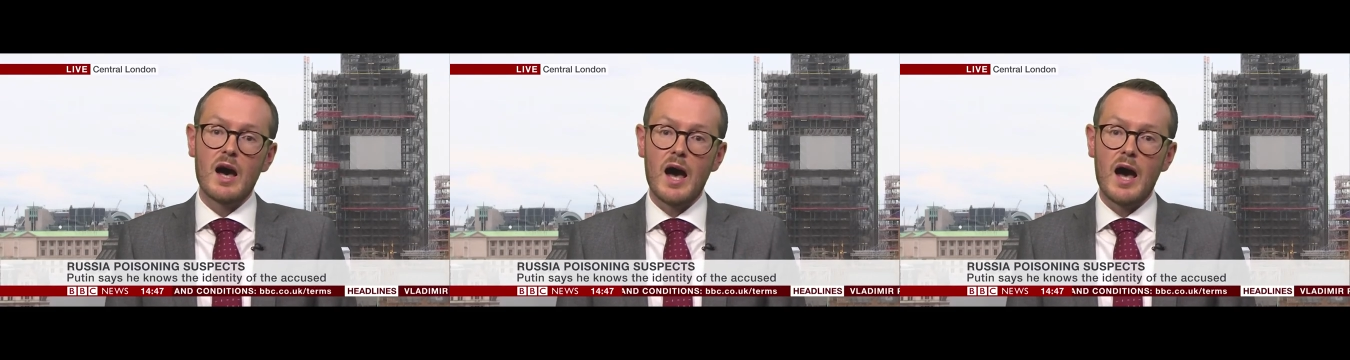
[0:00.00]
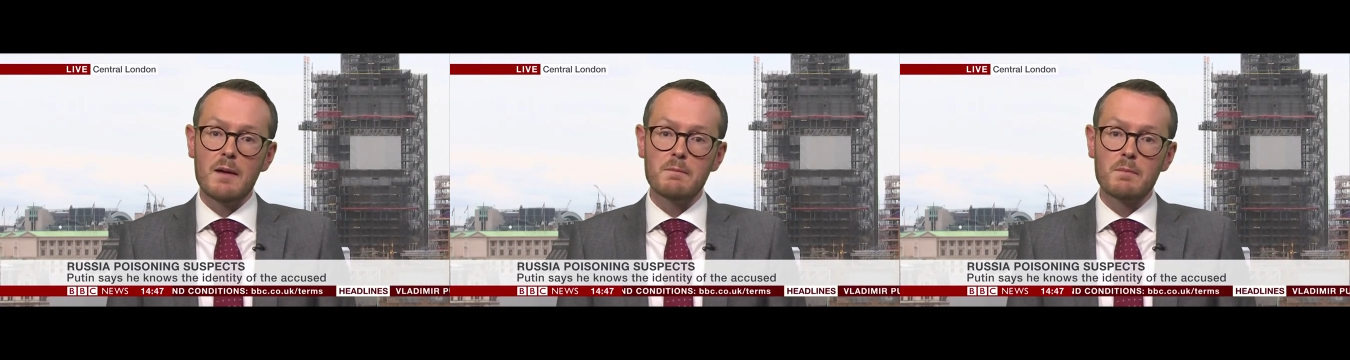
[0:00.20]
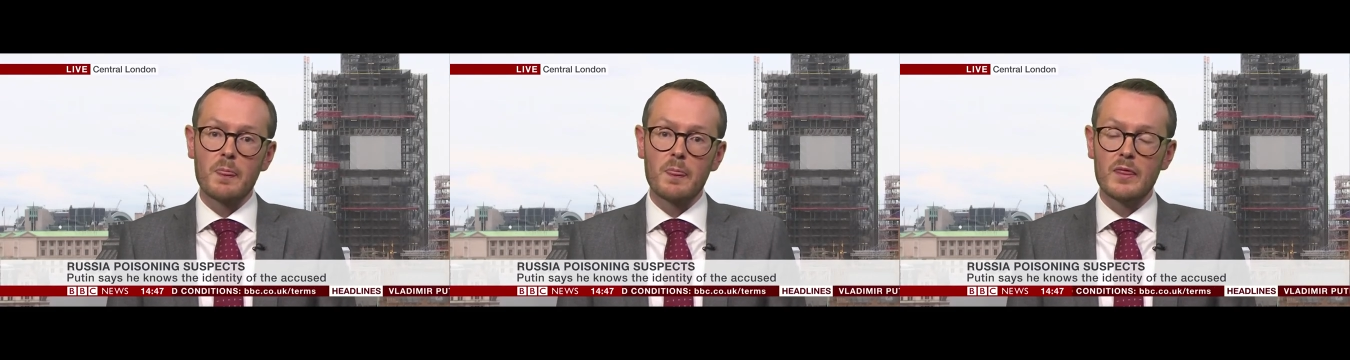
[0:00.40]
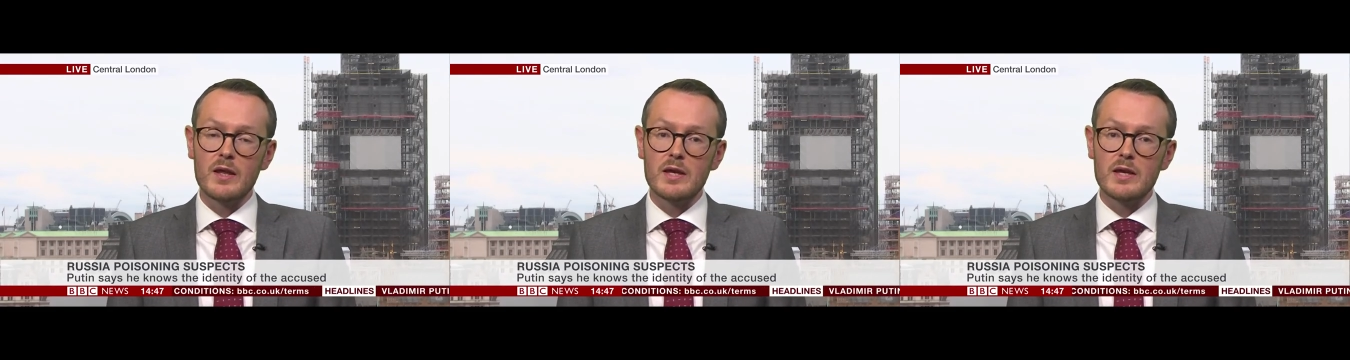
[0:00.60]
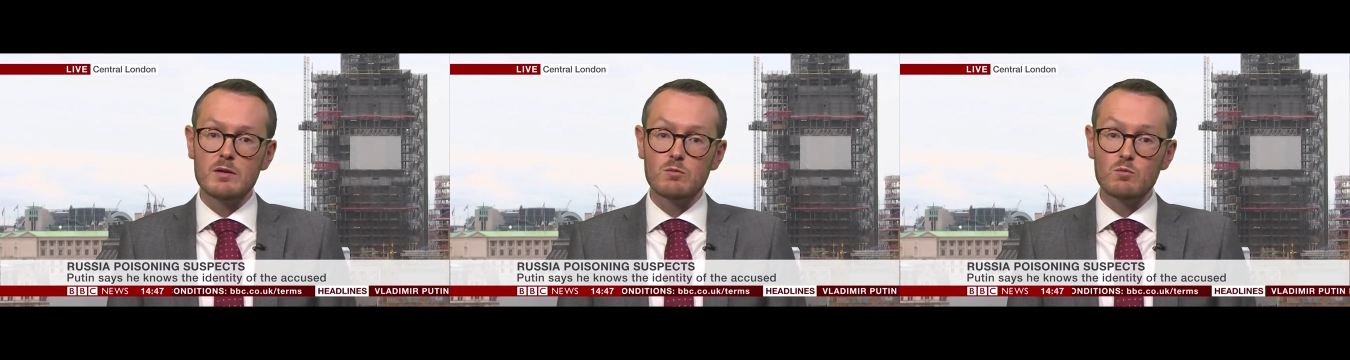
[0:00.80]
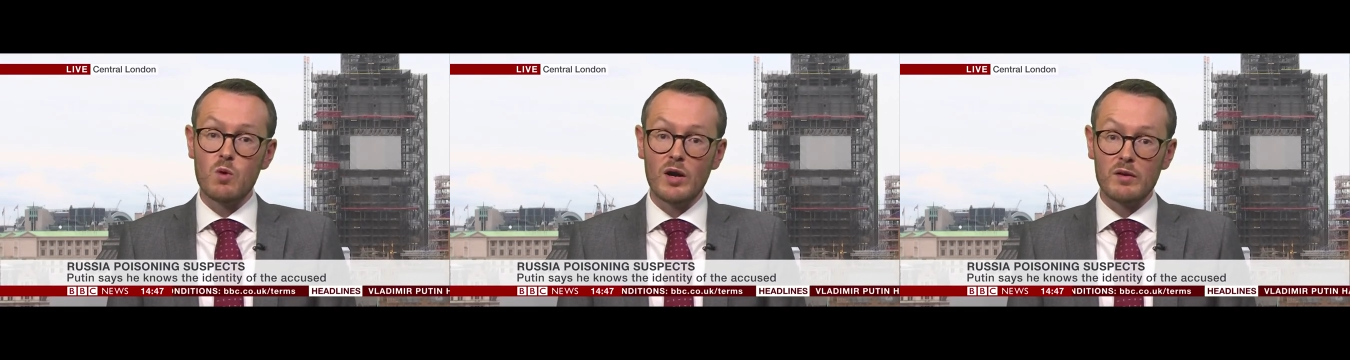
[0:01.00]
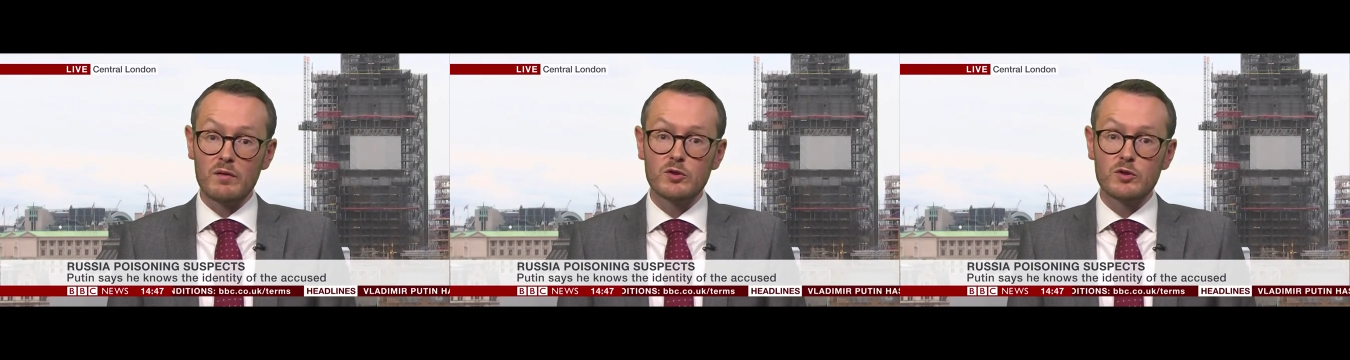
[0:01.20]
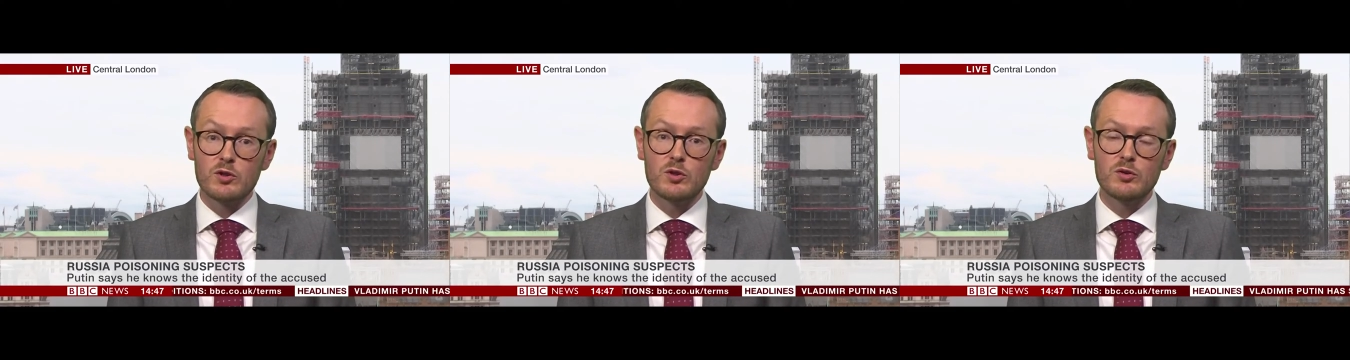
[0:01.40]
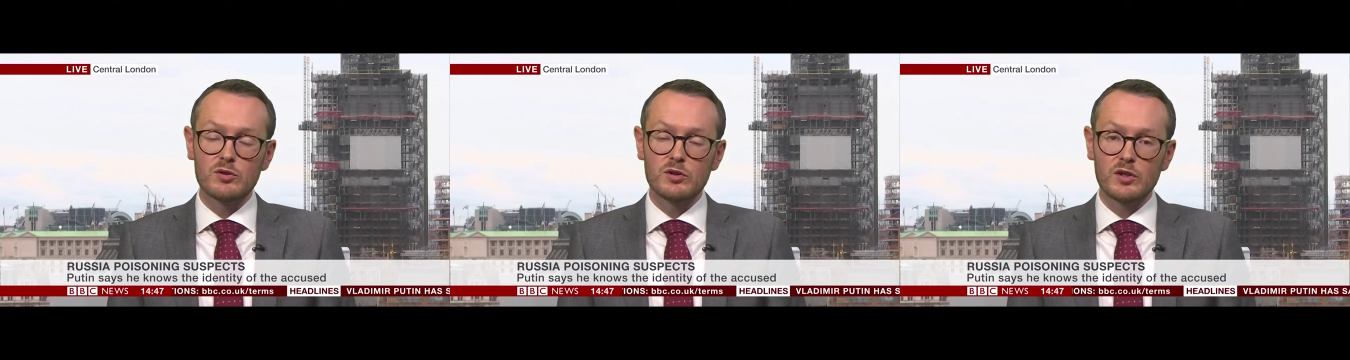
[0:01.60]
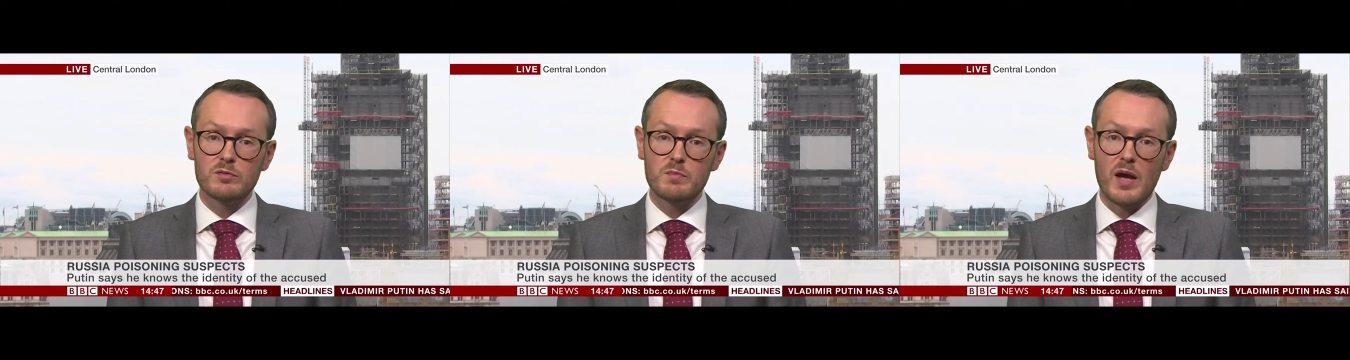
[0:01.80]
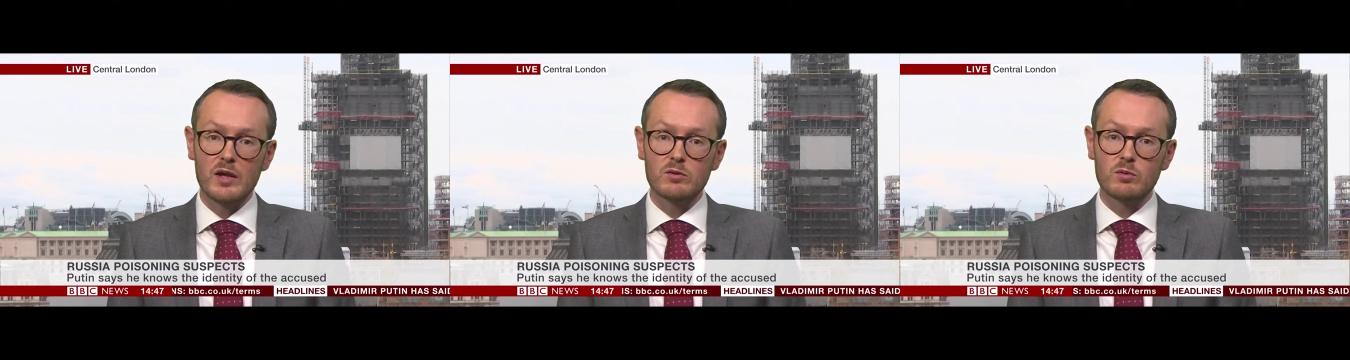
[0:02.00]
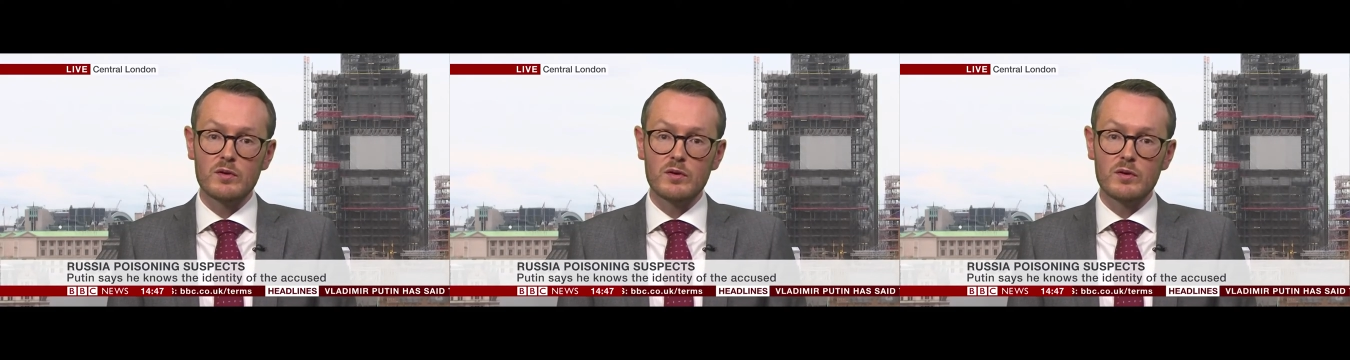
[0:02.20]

um, the, one of the two suspects,